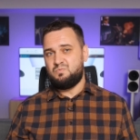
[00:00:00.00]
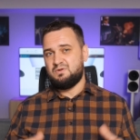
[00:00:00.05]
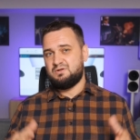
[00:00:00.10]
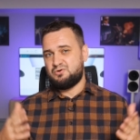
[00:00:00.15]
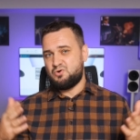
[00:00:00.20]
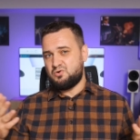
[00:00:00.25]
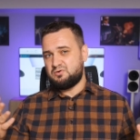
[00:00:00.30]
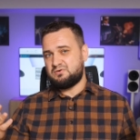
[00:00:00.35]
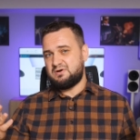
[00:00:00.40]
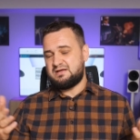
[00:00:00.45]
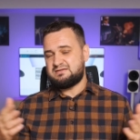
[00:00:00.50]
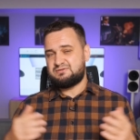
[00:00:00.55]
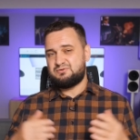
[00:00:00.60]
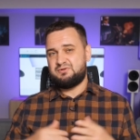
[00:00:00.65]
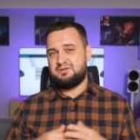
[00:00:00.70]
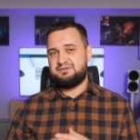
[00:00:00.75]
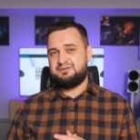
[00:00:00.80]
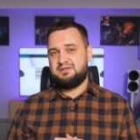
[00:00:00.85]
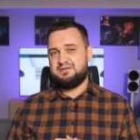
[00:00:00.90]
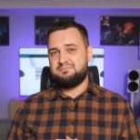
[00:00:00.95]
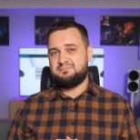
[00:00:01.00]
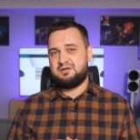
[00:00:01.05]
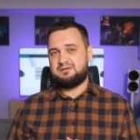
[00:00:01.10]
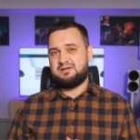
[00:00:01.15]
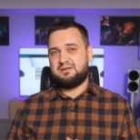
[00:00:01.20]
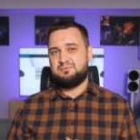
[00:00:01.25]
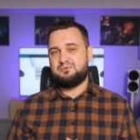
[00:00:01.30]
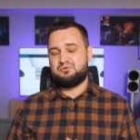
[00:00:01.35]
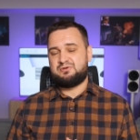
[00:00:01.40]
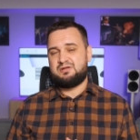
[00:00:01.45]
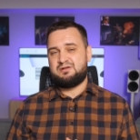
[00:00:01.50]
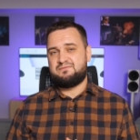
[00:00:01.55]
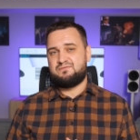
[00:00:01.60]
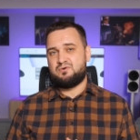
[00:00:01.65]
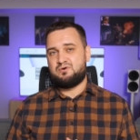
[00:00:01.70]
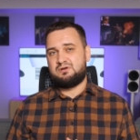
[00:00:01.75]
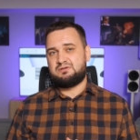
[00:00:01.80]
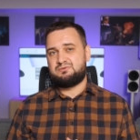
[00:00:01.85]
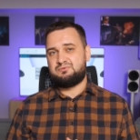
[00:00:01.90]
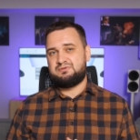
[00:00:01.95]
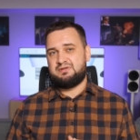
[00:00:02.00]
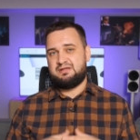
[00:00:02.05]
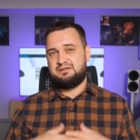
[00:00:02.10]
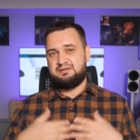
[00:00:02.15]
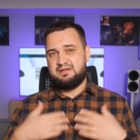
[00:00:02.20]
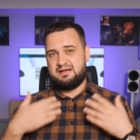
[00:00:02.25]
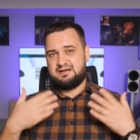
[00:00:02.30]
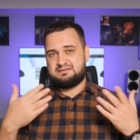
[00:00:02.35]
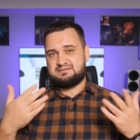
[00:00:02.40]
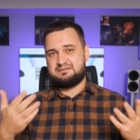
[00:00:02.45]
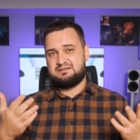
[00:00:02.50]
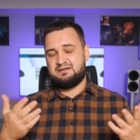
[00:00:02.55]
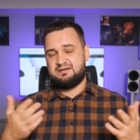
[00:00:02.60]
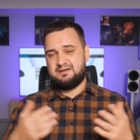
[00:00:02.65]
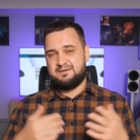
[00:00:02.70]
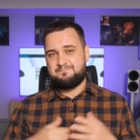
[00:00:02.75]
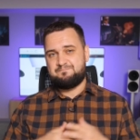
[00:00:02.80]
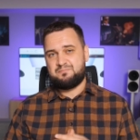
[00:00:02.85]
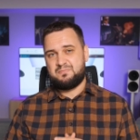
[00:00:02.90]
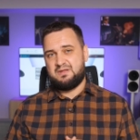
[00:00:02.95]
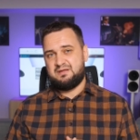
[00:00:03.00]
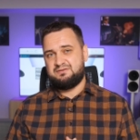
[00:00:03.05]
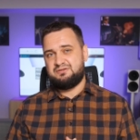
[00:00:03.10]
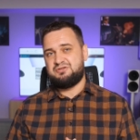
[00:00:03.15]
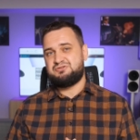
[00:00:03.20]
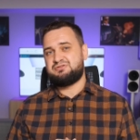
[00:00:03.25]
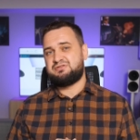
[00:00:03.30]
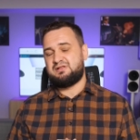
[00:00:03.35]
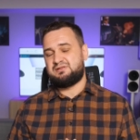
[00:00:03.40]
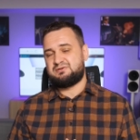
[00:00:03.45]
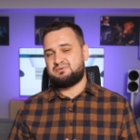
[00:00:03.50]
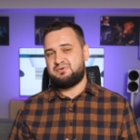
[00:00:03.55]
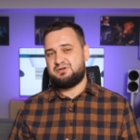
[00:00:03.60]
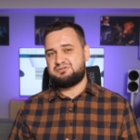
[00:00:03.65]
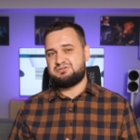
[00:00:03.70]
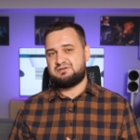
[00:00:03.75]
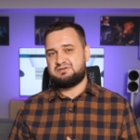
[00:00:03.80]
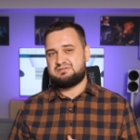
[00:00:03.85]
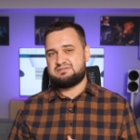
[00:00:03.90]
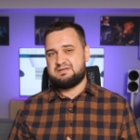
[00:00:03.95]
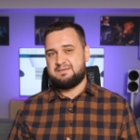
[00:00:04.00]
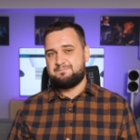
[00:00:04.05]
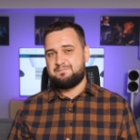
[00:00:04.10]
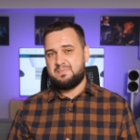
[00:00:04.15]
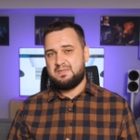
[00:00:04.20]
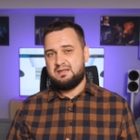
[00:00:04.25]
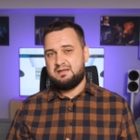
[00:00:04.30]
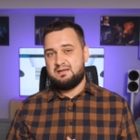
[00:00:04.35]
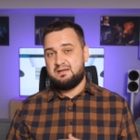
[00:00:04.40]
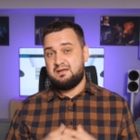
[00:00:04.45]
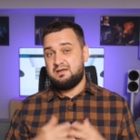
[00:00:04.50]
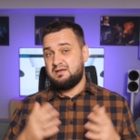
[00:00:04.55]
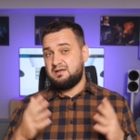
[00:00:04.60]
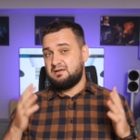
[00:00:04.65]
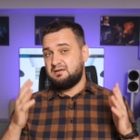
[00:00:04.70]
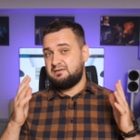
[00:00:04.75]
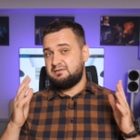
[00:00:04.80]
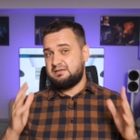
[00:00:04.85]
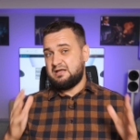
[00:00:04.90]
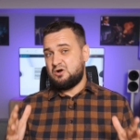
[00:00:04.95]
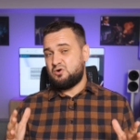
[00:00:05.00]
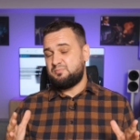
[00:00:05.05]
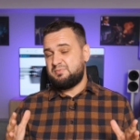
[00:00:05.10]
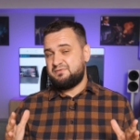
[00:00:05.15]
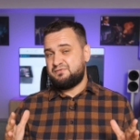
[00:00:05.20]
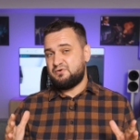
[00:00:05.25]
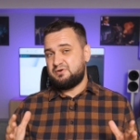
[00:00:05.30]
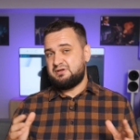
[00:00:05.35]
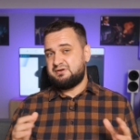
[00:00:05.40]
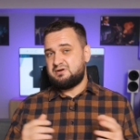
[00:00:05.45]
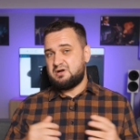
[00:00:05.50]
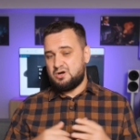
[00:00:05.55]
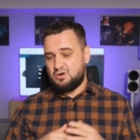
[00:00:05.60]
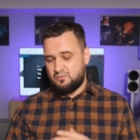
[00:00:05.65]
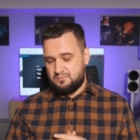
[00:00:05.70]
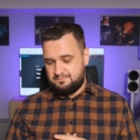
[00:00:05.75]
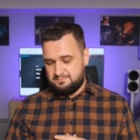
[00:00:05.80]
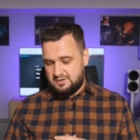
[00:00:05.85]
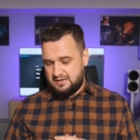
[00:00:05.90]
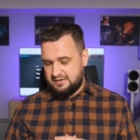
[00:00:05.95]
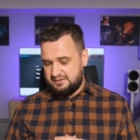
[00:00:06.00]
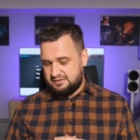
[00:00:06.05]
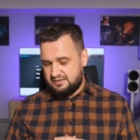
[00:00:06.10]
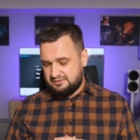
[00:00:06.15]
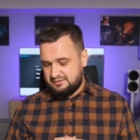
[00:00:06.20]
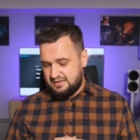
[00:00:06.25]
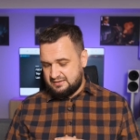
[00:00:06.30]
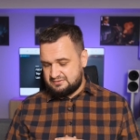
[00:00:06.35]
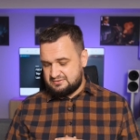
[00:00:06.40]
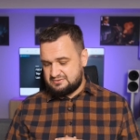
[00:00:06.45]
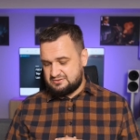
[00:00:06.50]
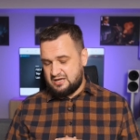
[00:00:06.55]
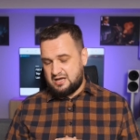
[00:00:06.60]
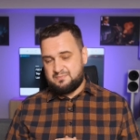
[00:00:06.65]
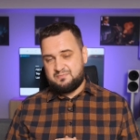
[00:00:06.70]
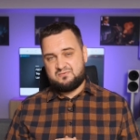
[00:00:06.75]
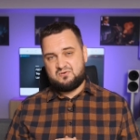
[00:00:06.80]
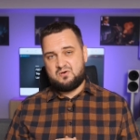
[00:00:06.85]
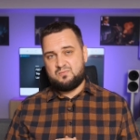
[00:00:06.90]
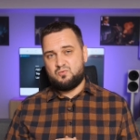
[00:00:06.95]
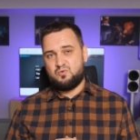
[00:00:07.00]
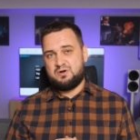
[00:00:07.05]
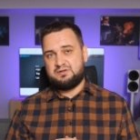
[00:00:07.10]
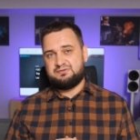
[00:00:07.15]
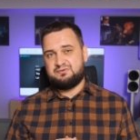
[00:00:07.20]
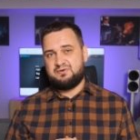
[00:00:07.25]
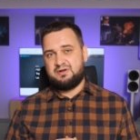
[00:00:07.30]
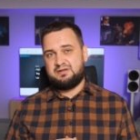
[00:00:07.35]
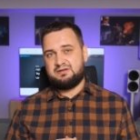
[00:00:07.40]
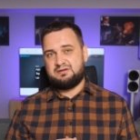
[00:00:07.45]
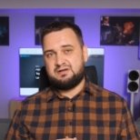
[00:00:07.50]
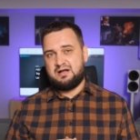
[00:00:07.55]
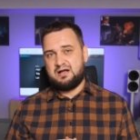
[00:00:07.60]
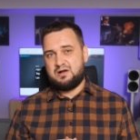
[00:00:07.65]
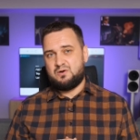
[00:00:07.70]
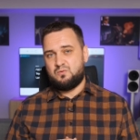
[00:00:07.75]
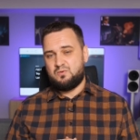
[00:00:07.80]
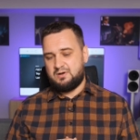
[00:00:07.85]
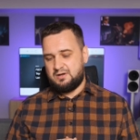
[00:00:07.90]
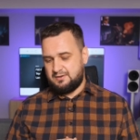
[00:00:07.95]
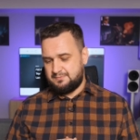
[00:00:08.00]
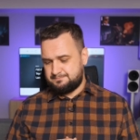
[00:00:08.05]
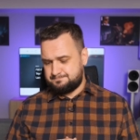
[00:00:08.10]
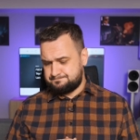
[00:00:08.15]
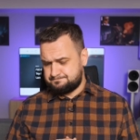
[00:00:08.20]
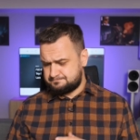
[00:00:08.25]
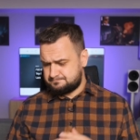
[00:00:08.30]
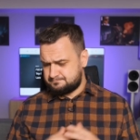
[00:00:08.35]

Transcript: Congrats to the team, and I'm looking forward to the next digital creatures. Now, before you go, I cannot stop from wondering how